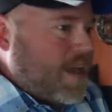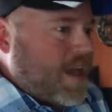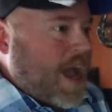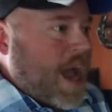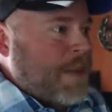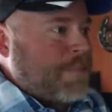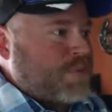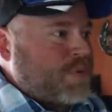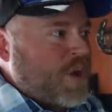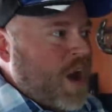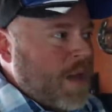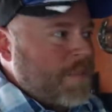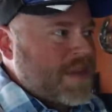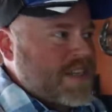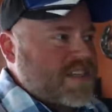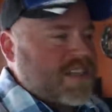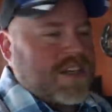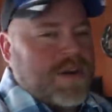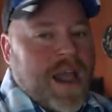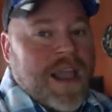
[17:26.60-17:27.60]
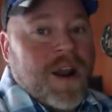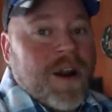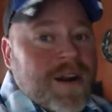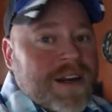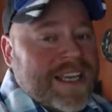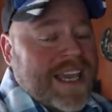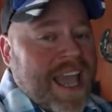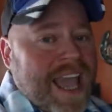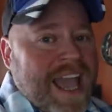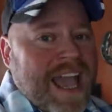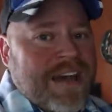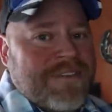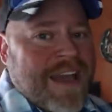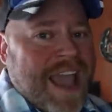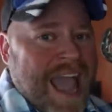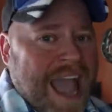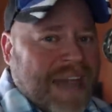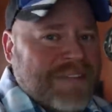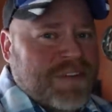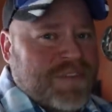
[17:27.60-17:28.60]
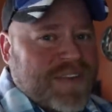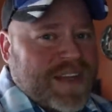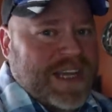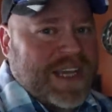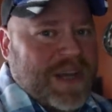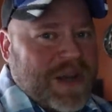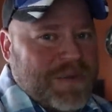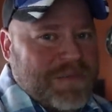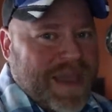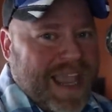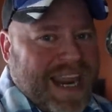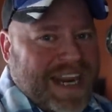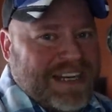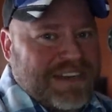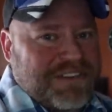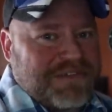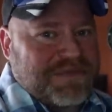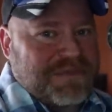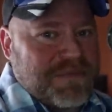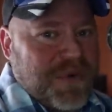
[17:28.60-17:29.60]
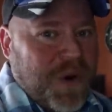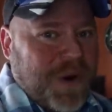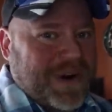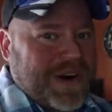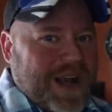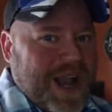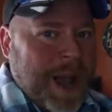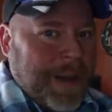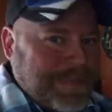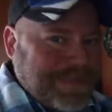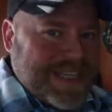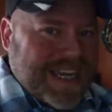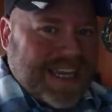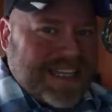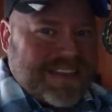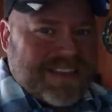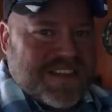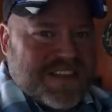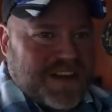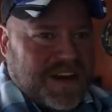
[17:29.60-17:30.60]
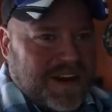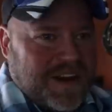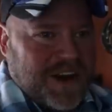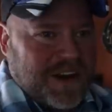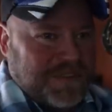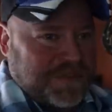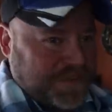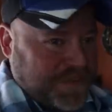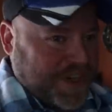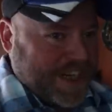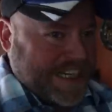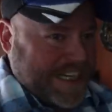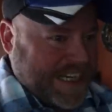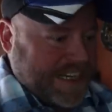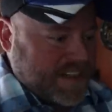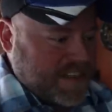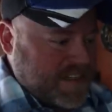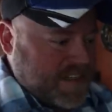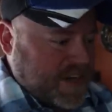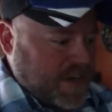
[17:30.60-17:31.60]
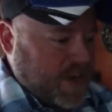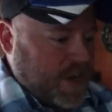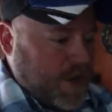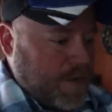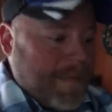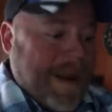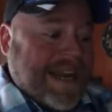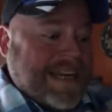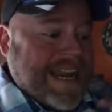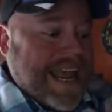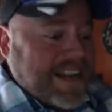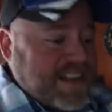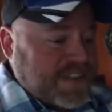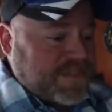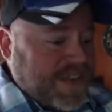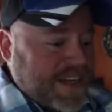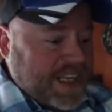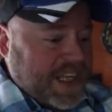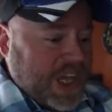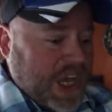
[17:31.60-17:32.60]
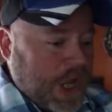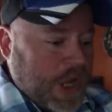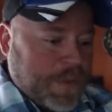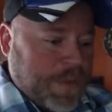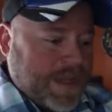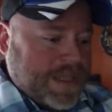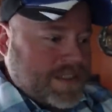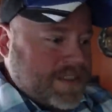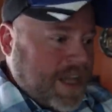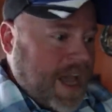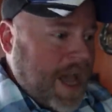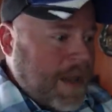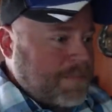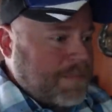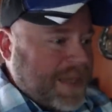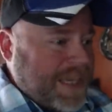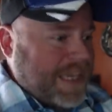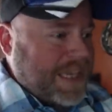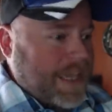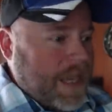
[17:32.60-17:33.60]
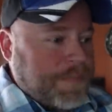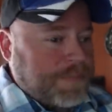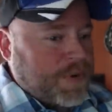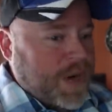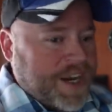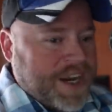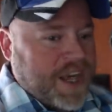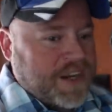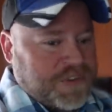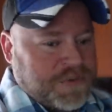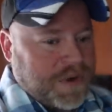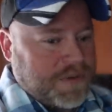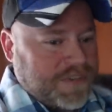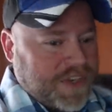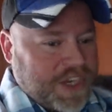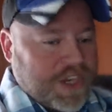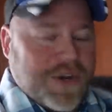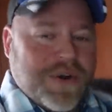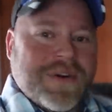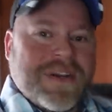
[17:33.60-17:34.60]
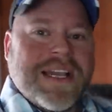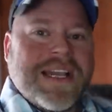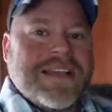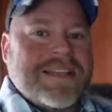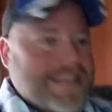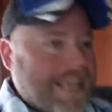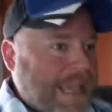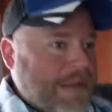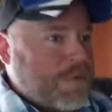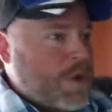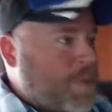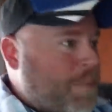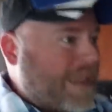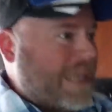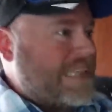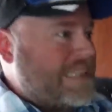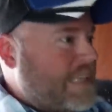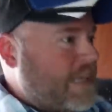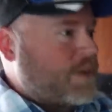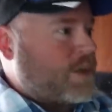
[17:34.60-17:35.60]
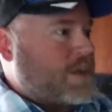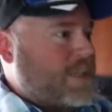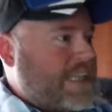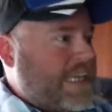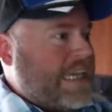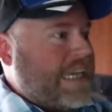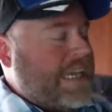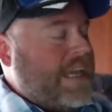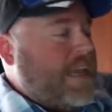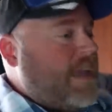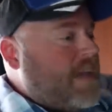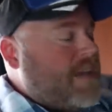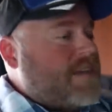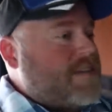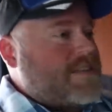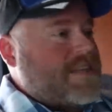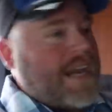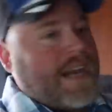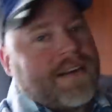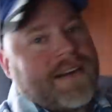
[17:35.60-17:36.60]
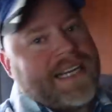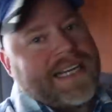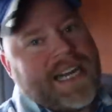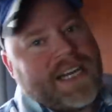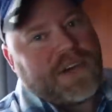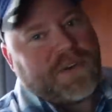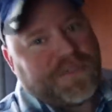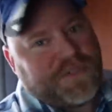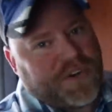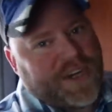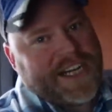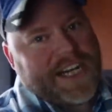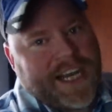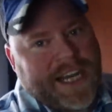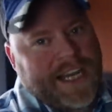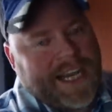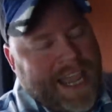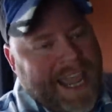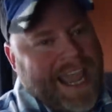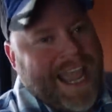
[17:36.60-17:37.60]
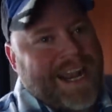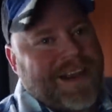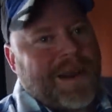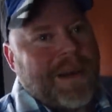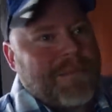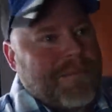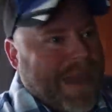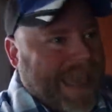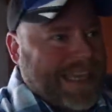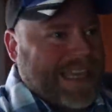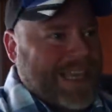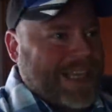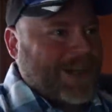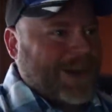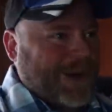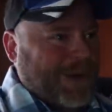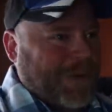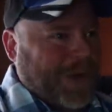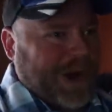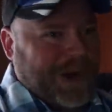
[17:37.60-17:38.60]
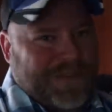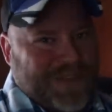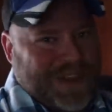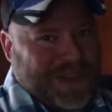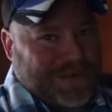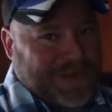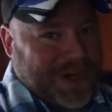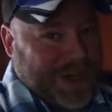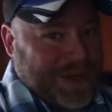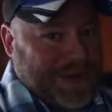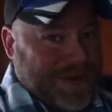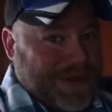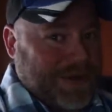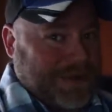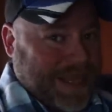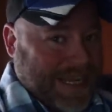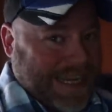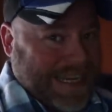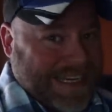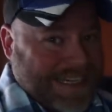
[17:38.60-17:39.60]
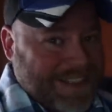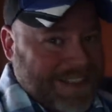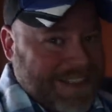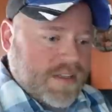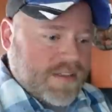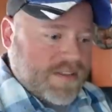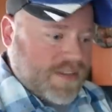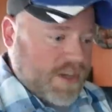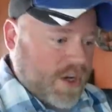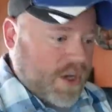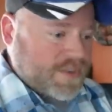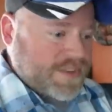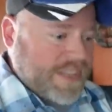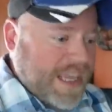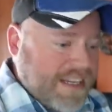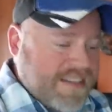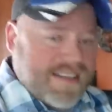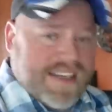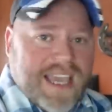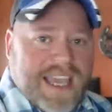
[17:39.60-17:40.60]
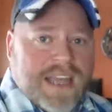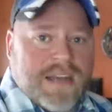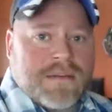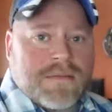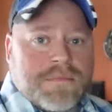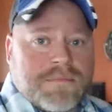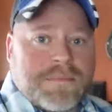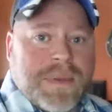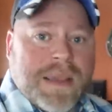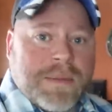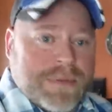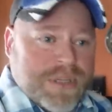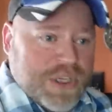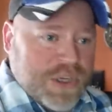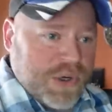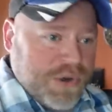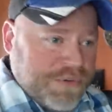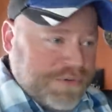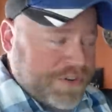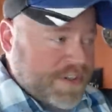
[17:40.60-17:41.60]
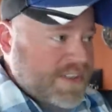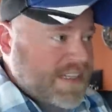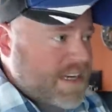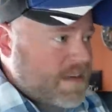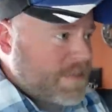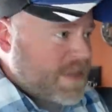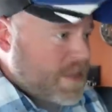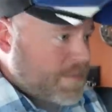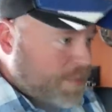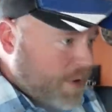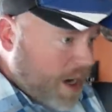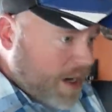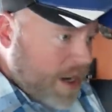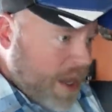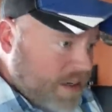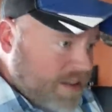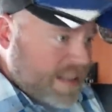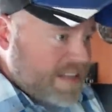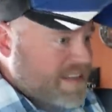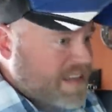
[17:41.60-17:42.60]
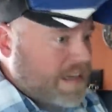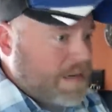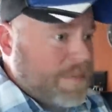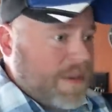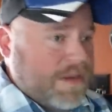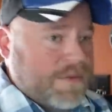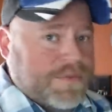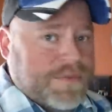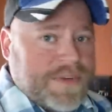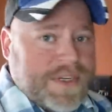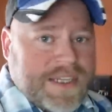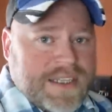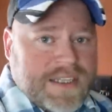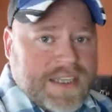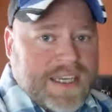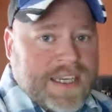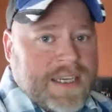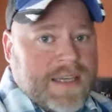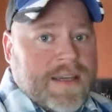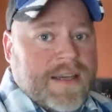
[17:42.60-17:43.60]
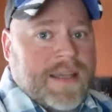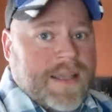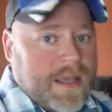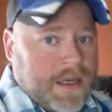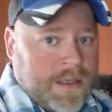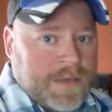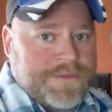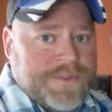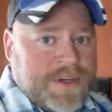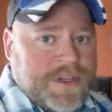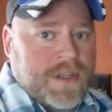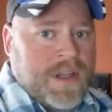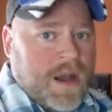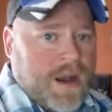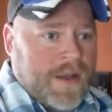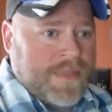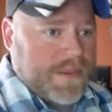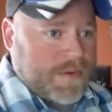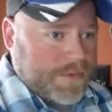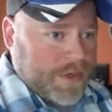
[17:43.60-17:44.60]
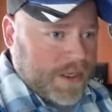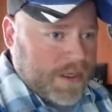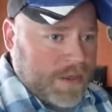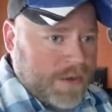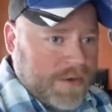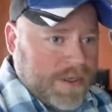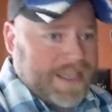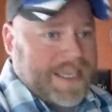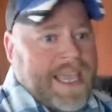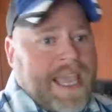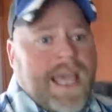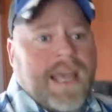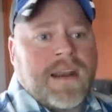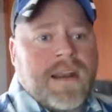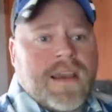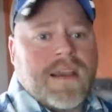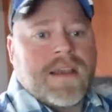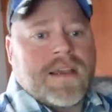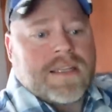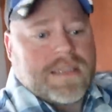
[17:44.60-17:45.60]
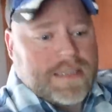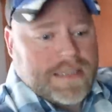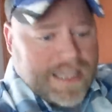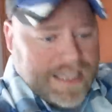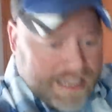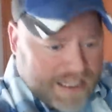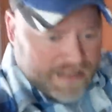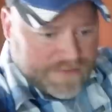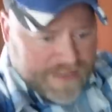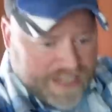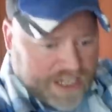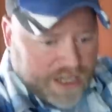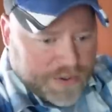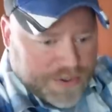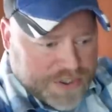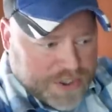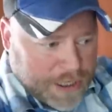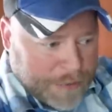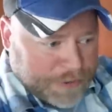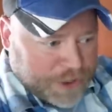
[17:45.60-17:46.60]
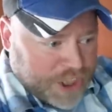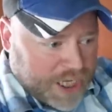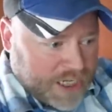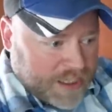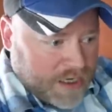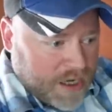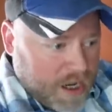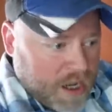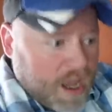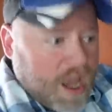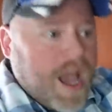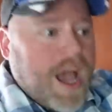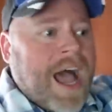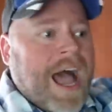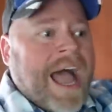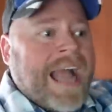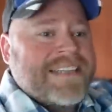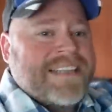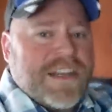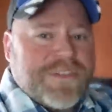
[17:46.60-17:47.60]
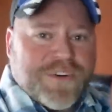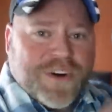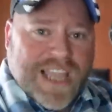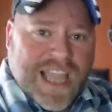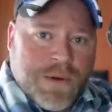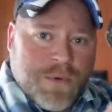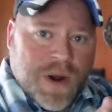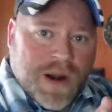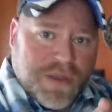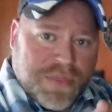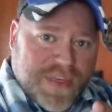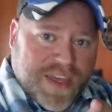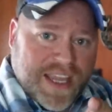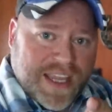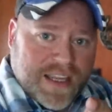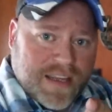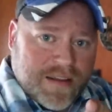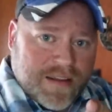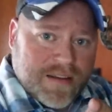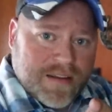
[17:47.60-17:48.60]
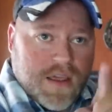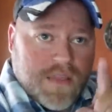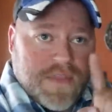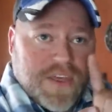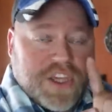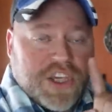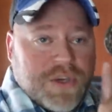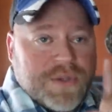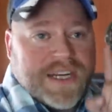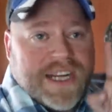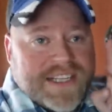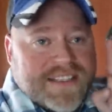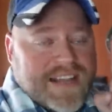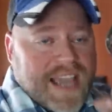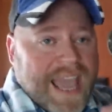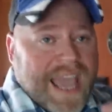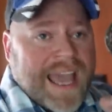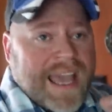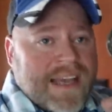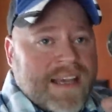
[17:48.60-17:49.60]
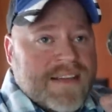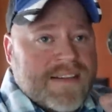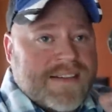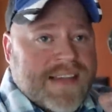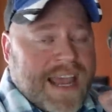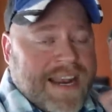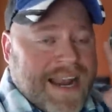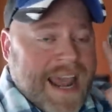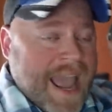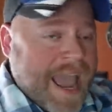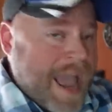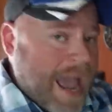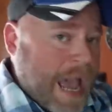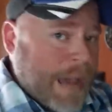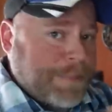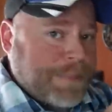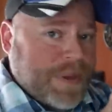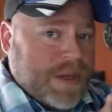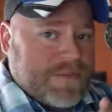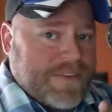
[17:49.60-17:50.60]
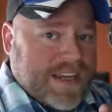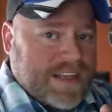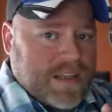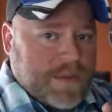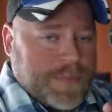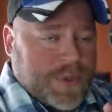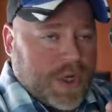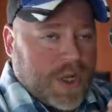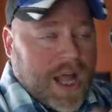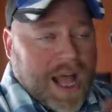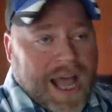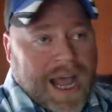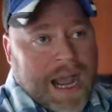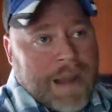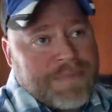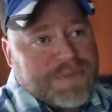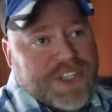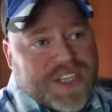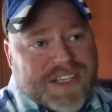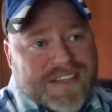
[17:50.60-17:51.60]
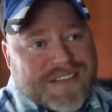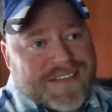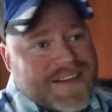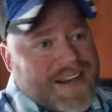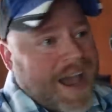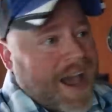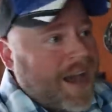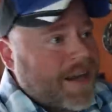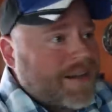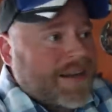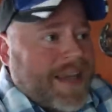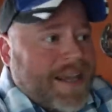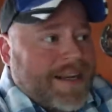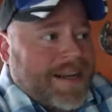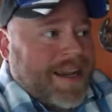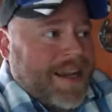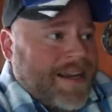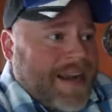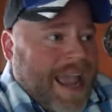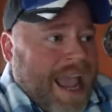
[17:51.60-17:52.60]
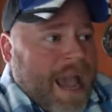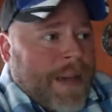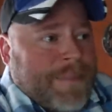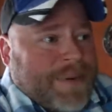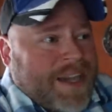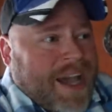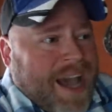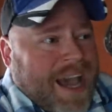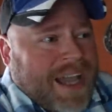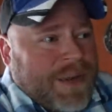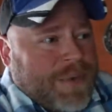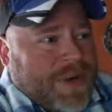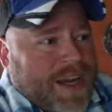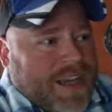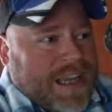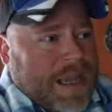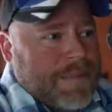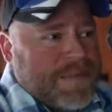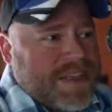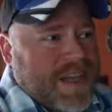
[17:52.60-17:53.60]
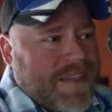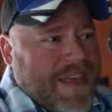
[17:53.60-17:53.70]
I promise you, I already have half a video made of more updates on Frida, so my next video will not be a product review. It will be literally tearing into Frida and making her work for the road, okay? So thanks again, BigBlue, for sending me the product. It's gonna be really helpful on the road. Again, link in the video description. I did forget one thing. The unit has an app available. I'm just not an app guy when it comes to